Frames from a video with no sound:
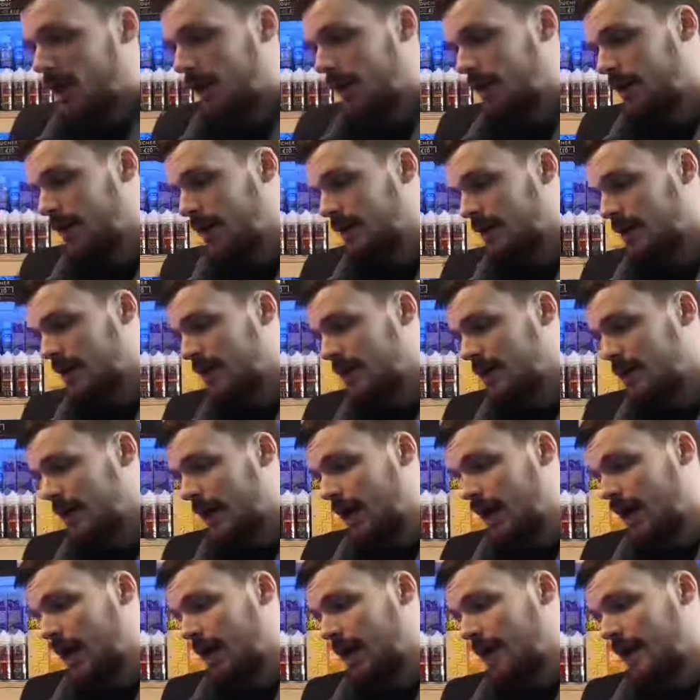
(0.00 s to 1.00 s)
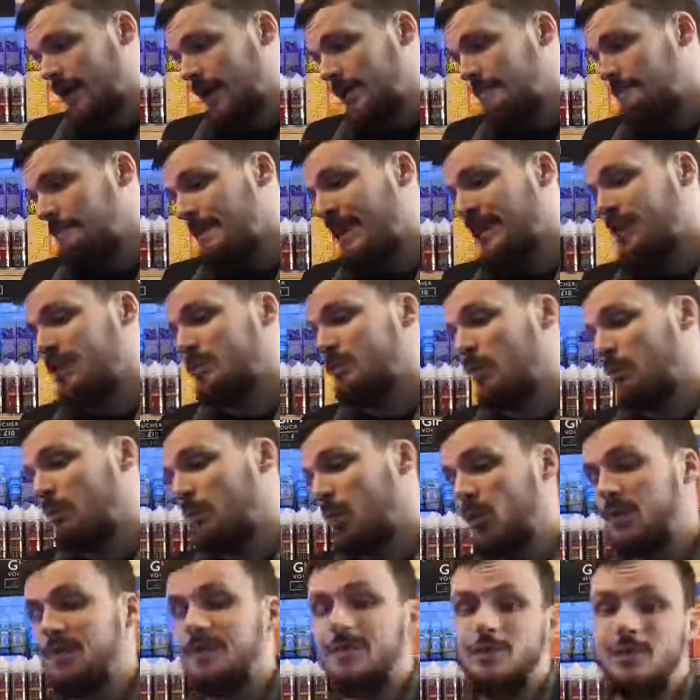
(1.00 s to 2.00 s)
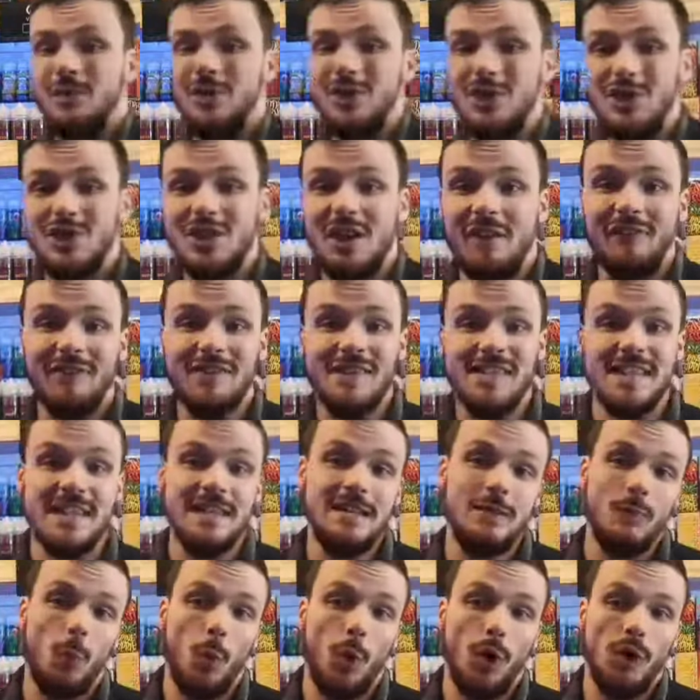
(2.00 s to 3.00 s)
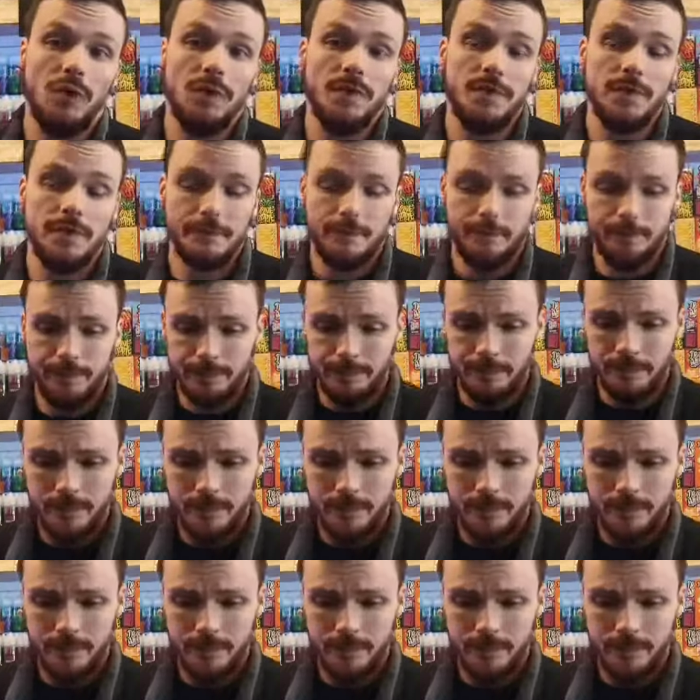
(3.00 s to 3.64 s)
and it can, at a maximum point, reach 17 watts.